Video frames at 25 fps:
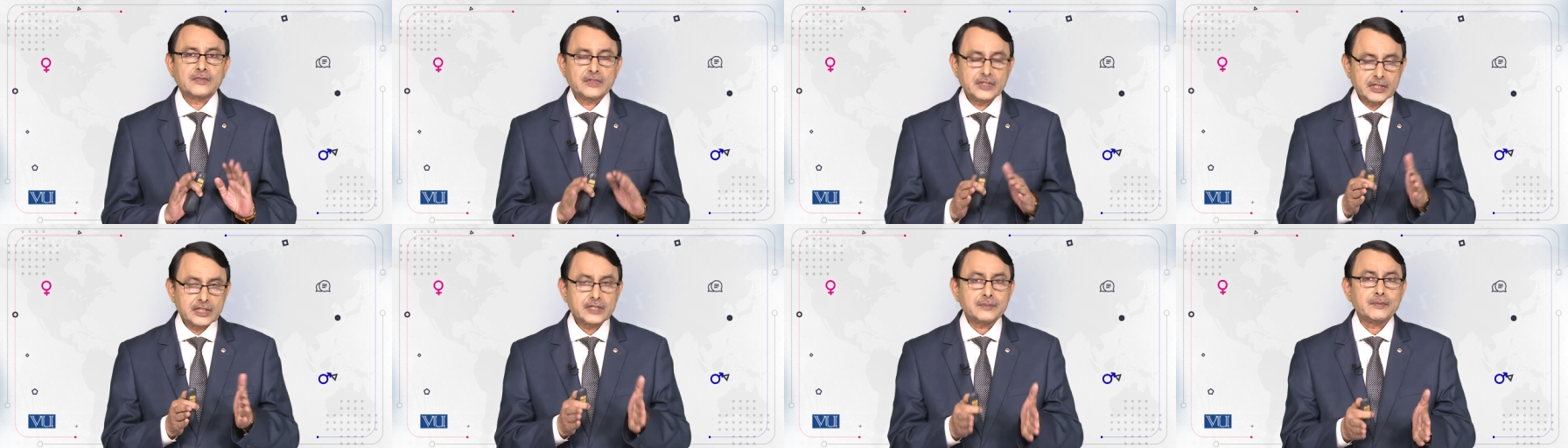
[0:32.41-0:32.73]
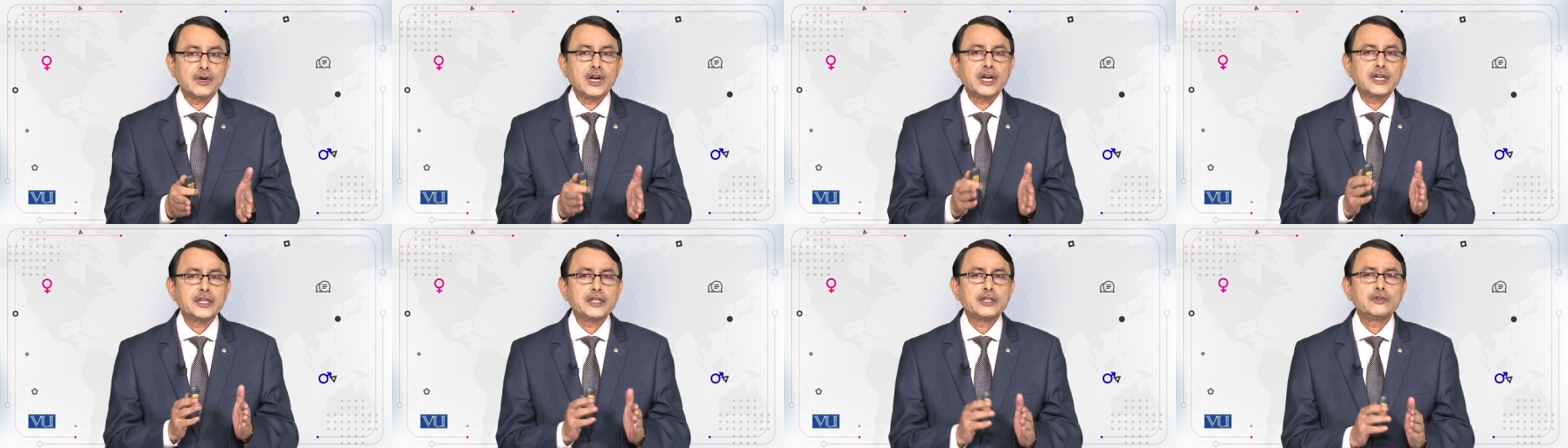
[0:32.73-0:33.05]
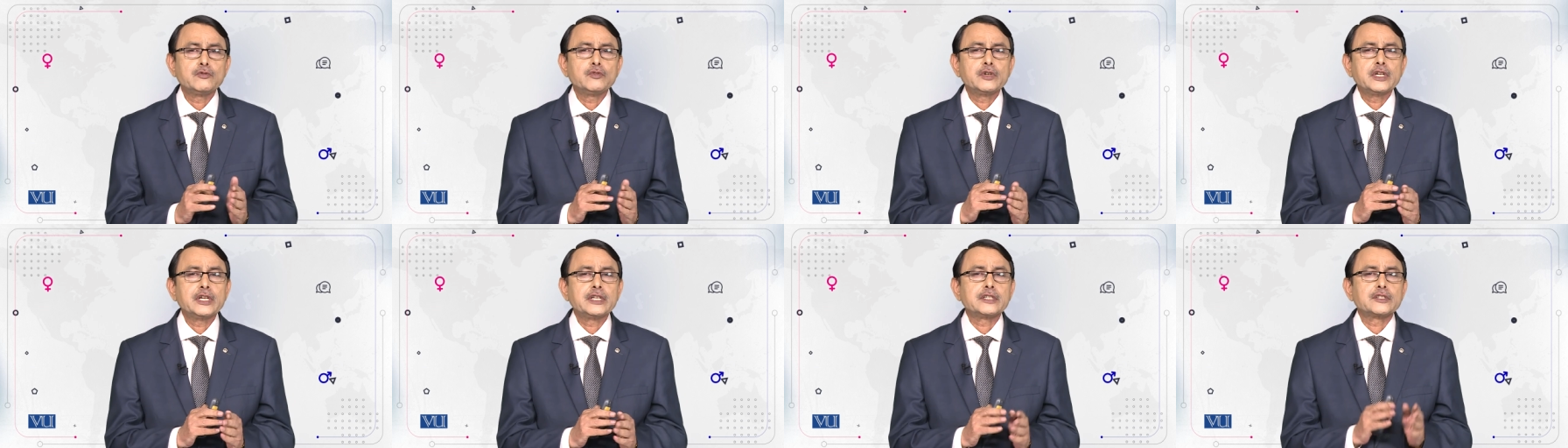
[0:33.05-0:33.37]
this
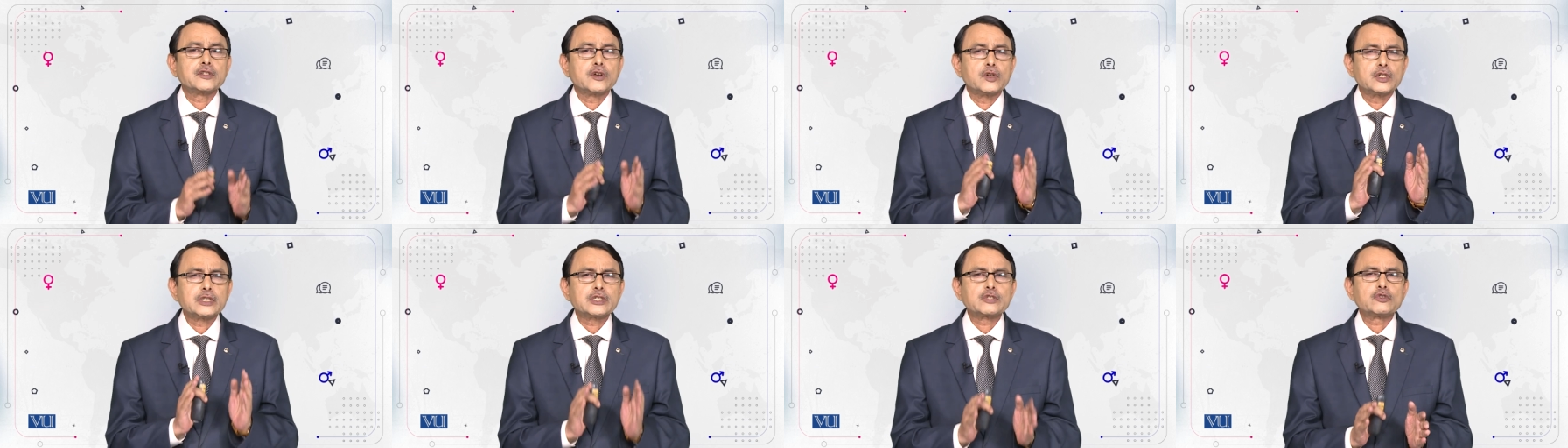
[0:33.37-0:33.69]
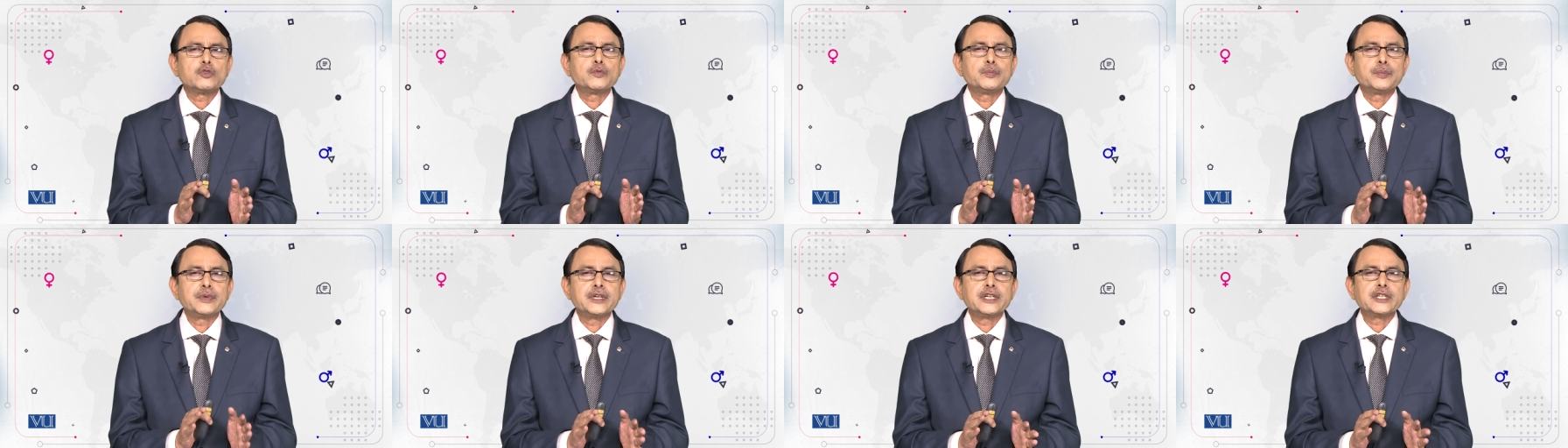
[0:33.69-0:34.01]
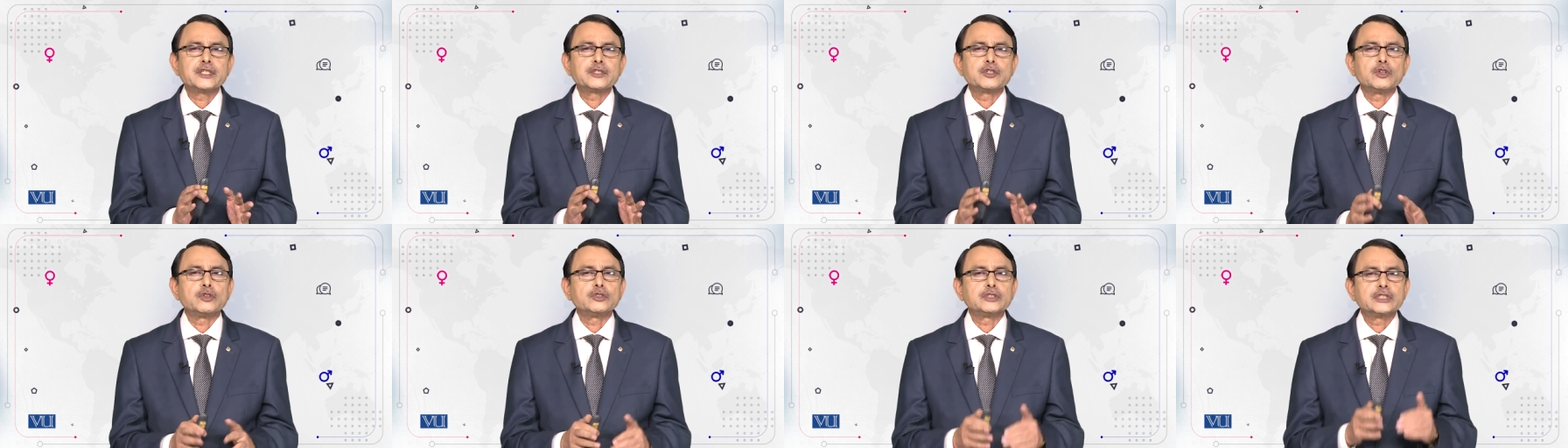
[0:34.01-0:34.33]
module is also
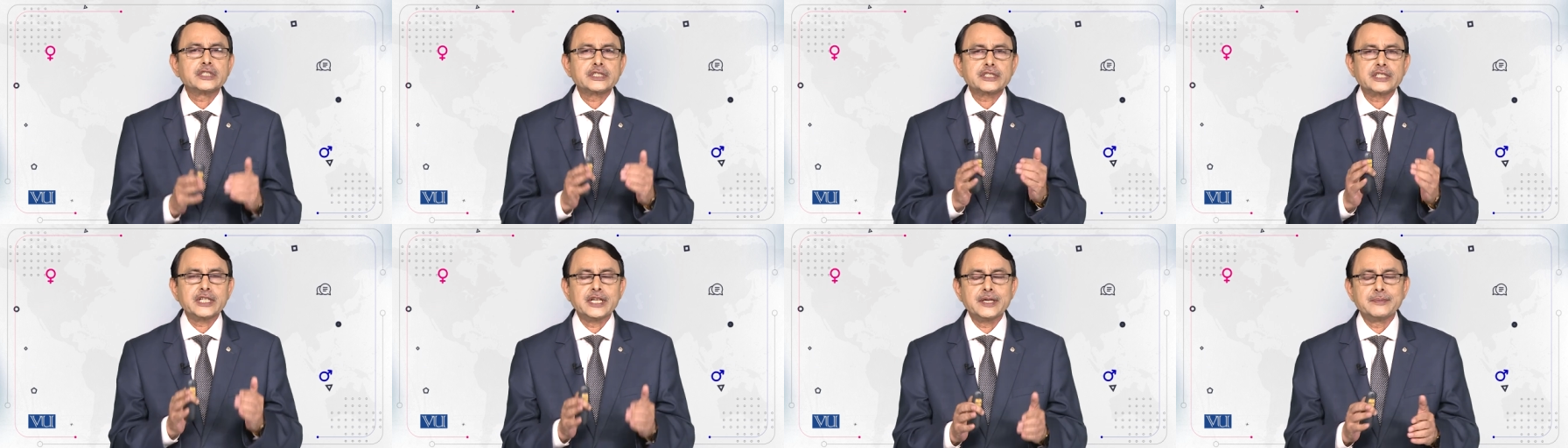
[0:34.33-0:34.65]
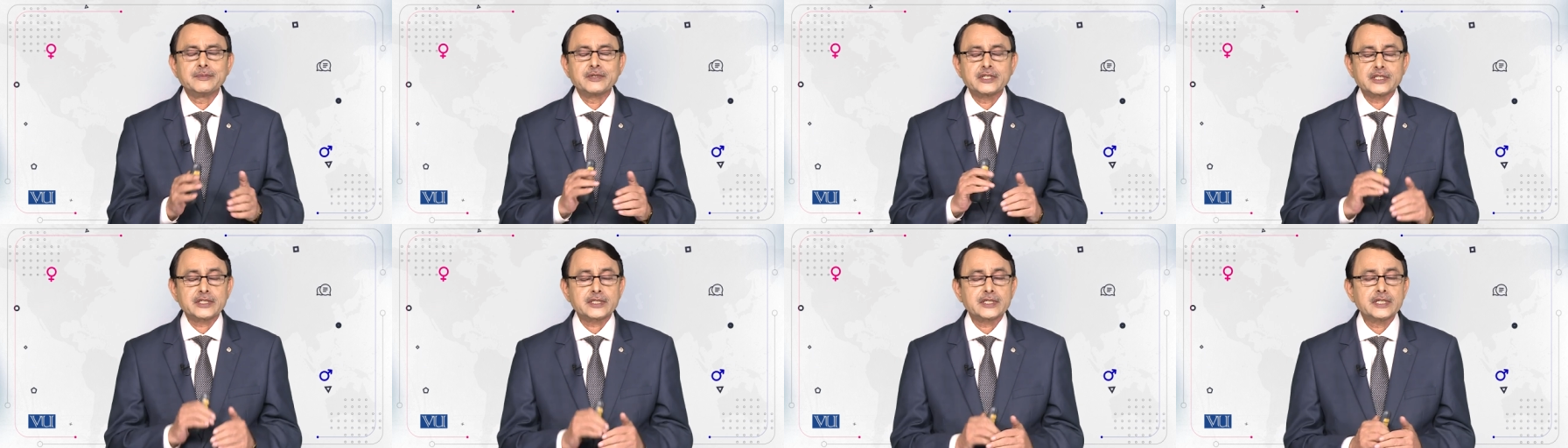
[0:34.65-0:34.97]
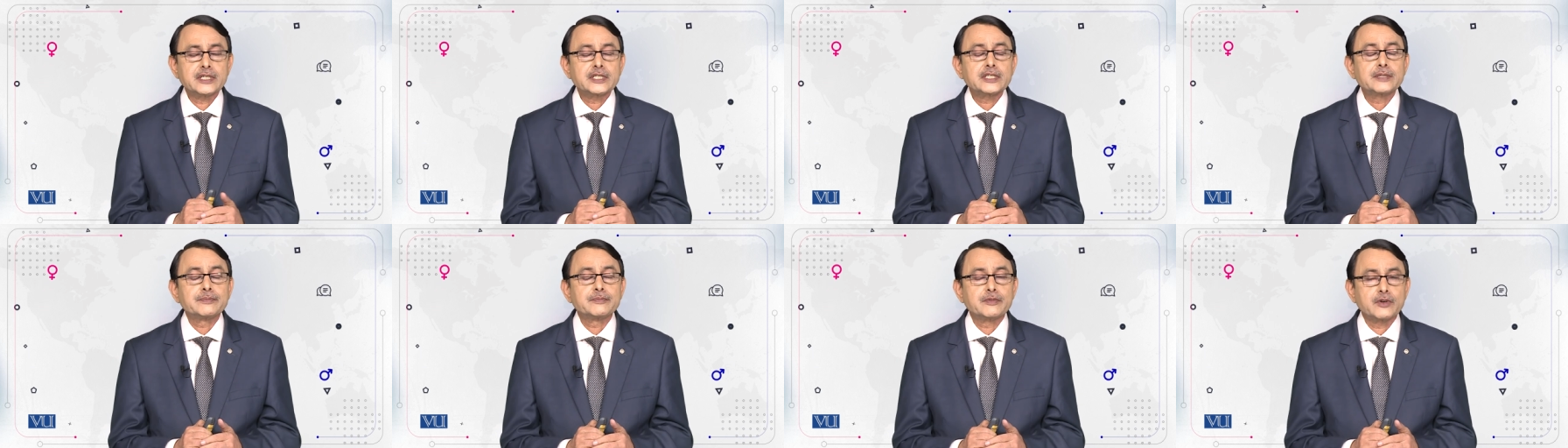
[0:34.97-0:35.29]
based on the same
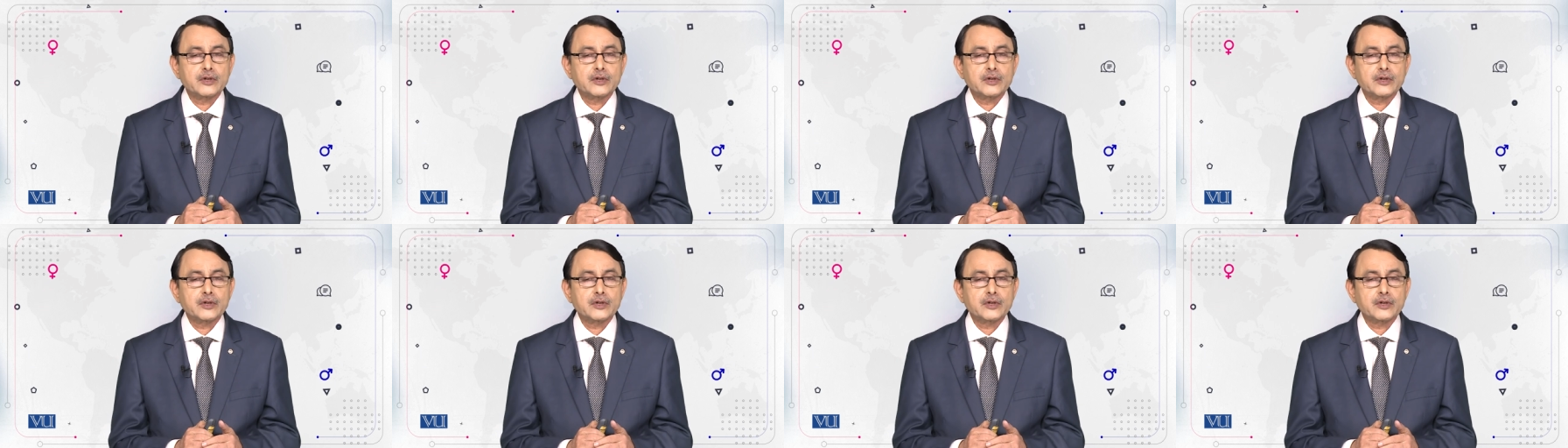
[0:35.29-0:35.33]
research